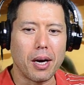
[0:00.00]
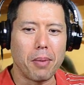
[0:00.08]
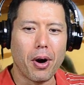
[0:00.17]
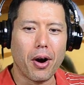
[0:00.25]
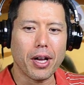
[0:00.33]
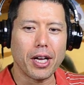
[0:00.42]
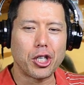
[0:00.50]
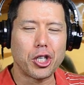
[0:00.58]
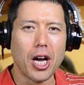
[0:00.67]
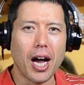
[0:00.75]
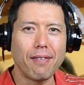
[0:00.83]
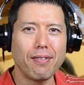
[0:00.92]
America
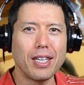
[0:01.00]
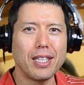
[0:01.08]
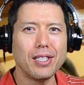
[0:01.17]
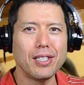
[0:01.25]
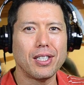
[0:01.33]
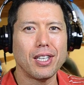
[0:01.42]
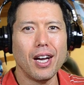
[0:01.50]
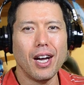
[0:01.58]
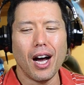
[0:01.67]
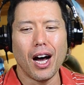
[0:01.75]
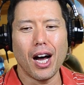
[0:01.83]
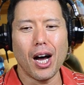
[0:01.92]
Chavez.
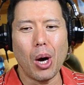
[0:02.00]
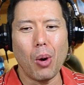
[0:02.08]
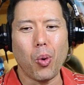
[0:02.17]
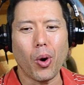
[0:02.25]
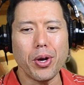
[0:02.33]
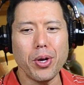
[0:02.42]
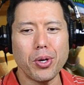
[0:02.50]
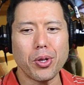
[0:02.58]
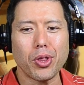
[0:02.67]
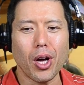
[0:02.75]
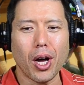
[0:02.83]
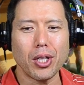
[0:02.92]
What are your
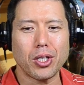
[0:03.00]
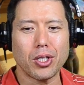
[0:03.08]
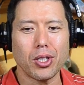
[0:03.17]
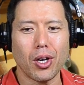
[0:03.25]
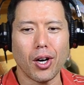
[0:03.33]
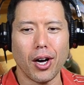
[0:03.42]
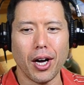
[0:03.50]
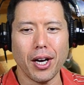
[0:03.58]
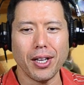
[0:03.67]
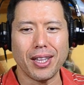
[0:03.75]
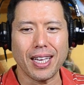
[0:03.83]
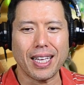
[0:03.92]
thoughts
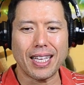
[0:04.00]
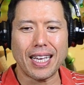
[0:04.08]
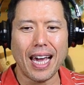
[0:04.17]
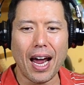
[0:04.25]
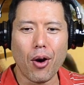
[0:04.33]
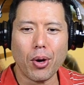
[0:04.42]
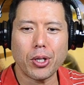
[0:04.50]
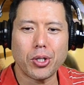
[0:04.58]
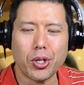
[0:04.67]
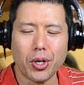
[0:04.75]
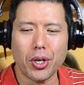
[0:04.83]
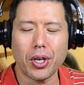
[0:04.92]
on the
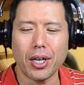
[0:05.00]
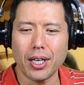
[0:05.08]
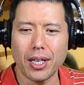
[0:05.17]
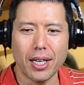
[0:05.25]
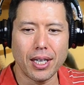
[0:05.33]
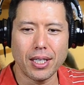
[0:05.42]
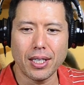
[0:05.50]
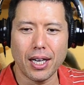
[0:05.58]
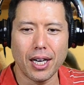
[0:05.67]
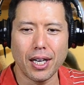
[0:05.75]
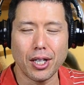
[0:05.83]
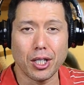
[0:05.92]
character and
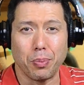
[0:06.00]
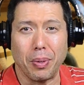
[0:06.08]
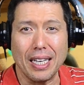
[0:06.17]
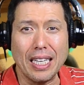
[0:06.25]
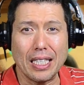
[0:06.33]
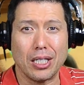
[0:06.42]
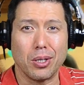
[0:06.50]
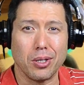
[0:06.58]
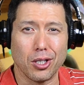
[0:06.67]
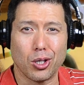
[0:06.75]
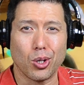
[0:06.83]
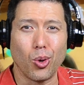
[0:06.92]
this Blitz, the
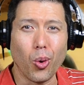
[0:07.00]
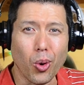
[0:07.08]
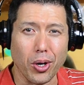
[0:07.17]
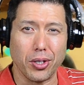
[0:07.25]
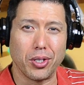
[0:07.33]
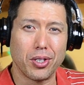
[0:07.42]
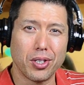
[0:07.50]
scores?